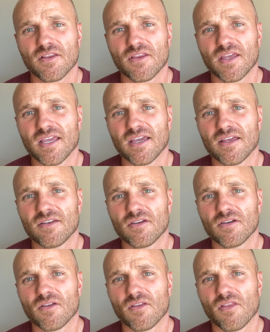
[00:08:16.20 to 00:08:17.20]
And
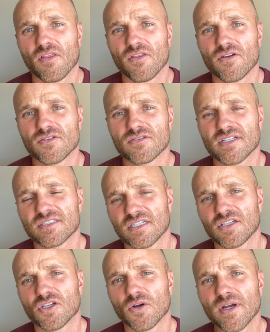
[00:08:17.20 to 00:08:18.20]
there's, like I
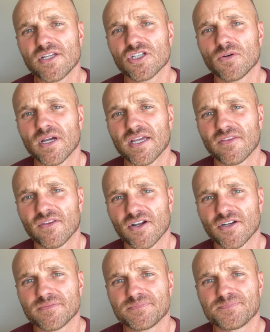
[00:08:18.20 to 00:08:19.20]
said, no HOA in
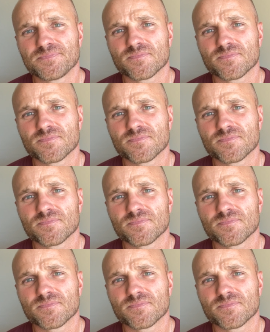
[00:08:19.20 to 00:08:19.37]
there.